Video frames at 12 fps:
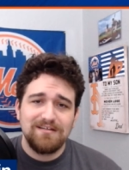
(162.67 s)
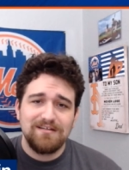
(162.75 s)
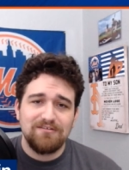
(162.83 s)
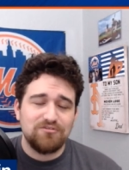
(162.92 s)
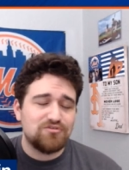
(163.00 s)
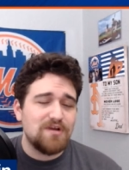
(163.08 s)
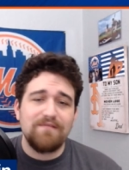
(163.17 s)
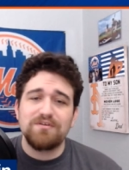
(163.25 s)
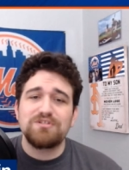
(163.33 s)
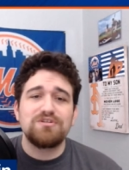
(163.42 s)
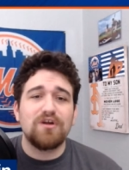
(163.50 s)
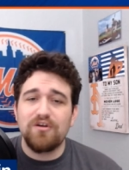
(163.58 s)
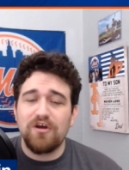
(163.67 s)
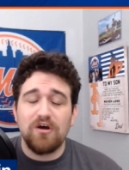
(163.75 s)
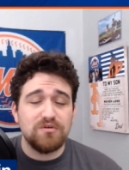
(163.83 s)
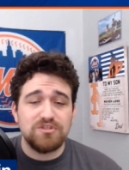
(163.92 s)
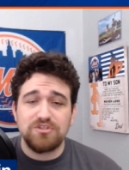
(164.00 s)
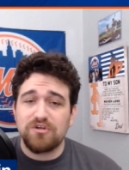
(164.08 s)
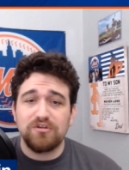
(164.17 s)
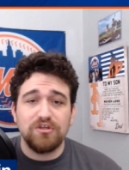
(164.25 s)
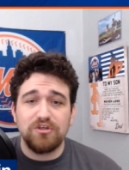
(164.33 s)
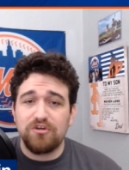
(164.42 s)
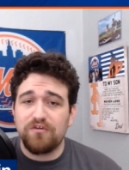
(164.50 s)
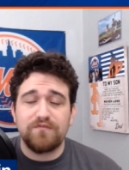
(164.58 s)
You know, Travis d'Arnaud was certainly
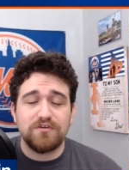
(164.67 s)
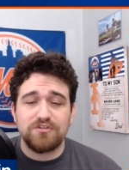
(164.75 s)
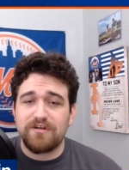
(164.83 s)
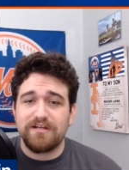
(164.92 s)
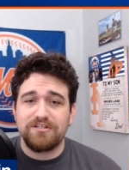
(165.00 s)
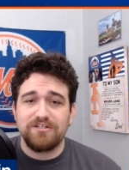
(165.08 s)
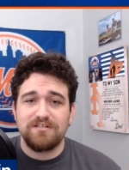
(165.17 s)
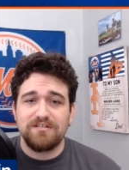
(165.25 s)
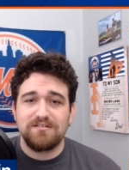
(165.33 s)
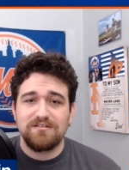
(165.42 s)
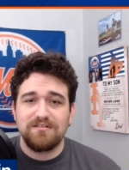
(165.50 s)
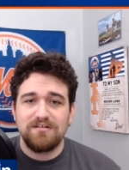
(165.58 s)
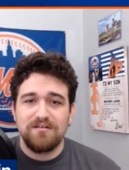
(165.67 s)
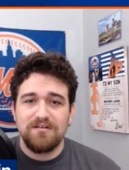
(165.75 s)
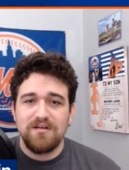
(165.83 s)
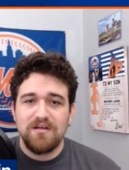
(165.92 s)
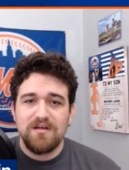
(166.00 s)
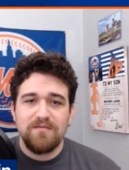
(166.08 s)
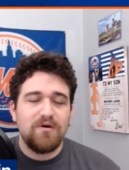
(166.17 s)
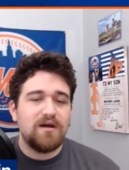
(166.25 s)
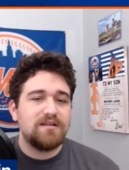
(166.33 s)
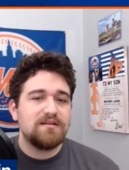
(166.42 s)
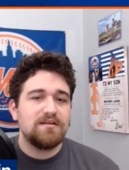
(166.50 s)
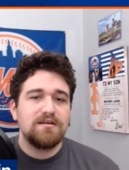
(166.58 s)
good for stretches.
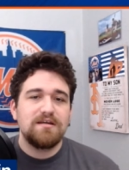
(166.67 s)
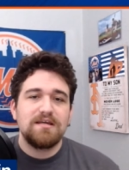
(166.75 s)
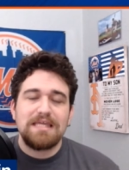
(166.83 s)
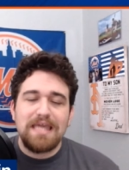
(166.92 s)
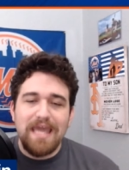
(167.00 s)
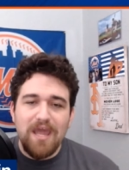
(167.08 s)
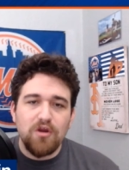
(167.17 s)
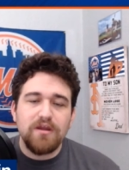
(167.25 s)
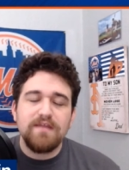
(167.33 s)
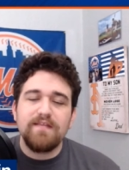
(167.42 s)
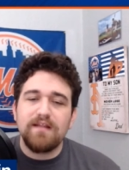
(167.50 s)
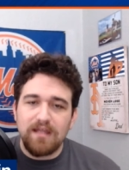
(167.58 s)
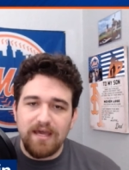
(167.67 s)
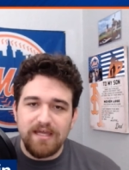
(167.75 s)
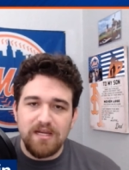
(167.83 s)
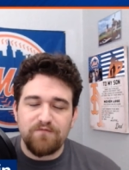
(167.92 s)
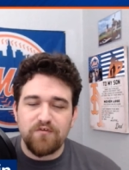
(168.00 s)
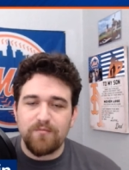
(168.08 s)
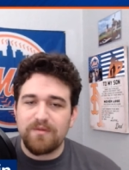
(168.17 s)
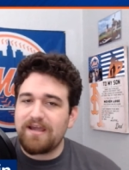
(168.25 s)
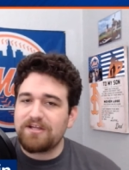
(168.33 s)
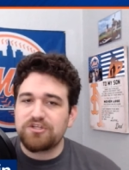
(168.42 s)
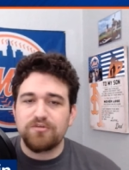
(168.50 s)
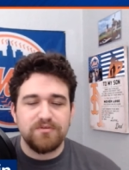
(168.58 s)
But carrying the lineup from a
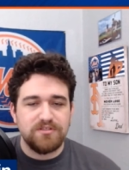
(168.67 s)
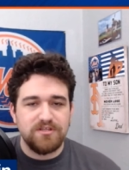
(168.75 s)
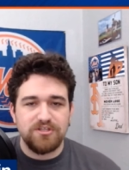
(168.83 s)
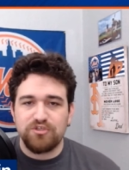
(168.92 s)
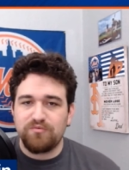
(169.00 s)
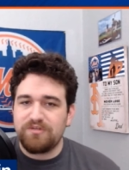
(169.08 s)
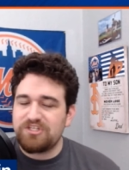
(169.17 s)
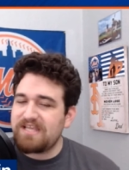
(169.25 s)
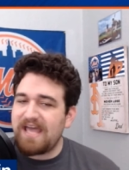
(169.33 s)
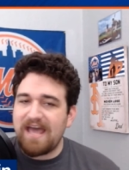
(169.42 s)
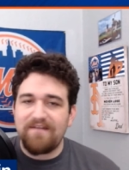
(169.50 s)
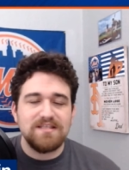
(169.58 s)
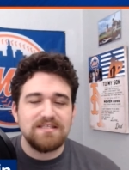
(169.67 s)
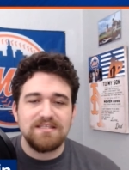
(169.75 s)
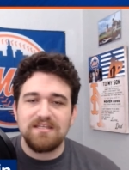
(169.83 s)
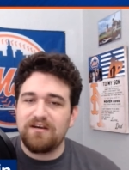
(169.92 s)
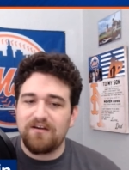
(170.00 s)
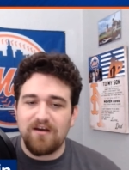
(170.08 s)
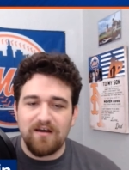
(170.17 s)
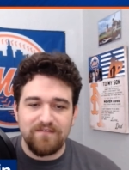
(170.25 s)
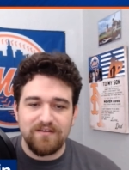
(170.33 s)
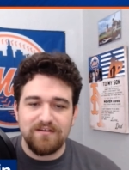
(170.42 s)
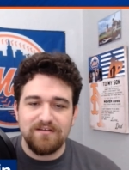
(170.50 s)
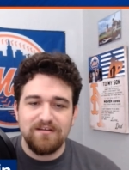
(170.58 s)
catcher position, we just haven't seen it
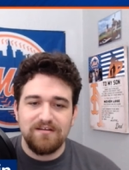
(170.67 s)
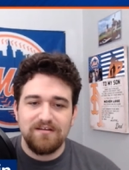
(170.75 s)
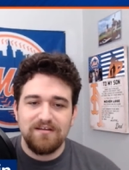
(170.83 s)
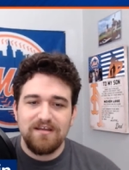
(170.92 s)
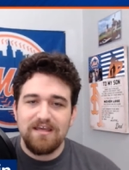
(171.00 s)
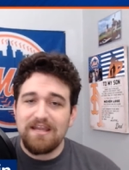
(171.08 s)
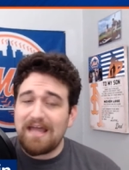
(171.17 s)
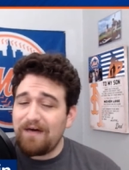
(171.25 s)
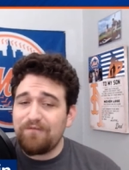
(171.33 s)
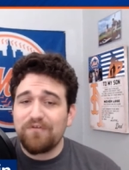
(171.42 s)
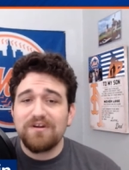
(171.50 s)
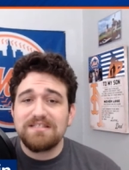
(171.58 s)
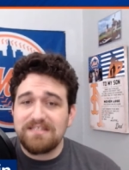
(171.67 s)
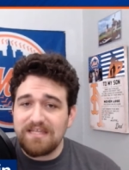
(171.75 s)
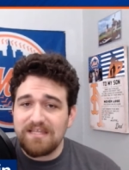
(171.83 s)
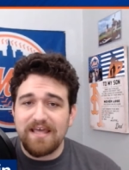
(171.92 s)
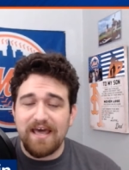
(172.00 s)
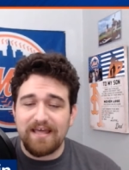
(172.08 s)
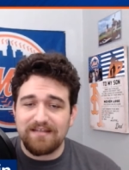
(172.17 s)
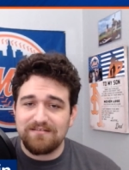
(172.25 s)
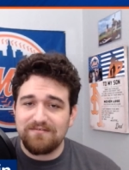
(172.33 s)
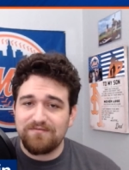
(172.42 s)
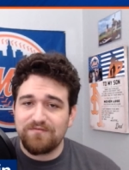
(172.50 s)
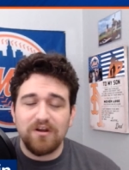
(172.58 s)
often. And Alvarez did that
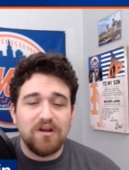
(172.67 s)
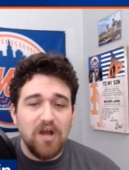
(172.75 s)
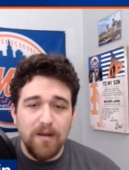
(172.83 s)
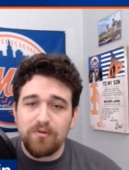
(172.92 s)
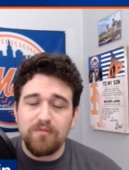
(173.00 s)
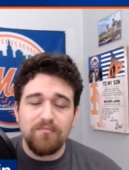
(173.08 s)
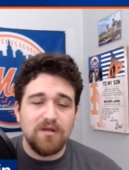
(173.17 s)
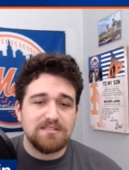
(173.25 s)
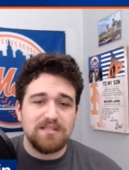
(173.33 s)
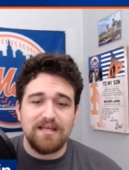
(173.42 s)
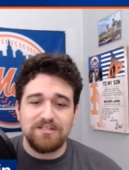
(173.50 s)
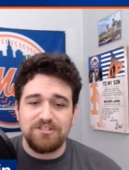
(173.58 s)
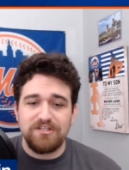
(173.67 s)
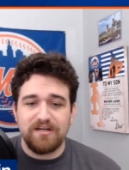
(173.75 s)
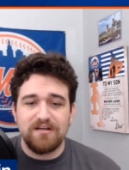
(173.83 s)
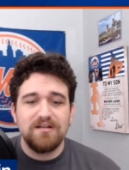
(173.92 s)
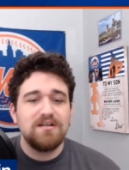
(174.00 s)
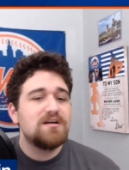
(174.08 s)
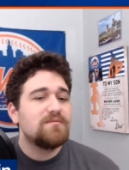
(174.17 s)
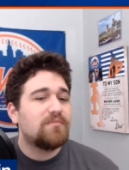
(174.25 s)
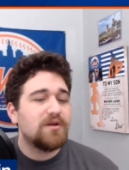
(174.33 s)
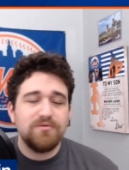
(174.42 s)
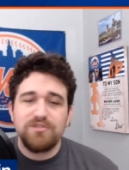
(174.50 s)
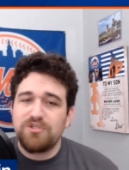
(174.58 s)
for a couple of months last year, but
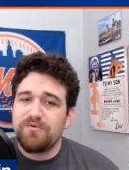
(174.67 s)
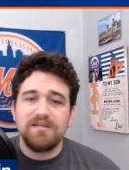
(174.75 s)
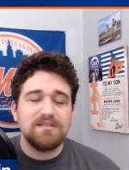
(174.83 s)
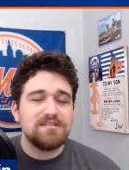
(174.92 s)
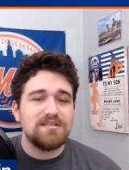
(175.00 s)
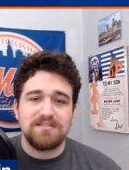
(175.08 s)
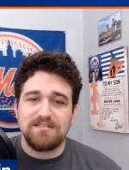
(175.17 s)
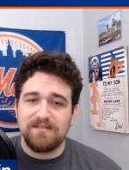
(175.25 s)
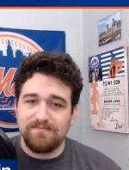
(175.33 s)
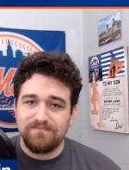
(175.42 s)
he was too inconsistent.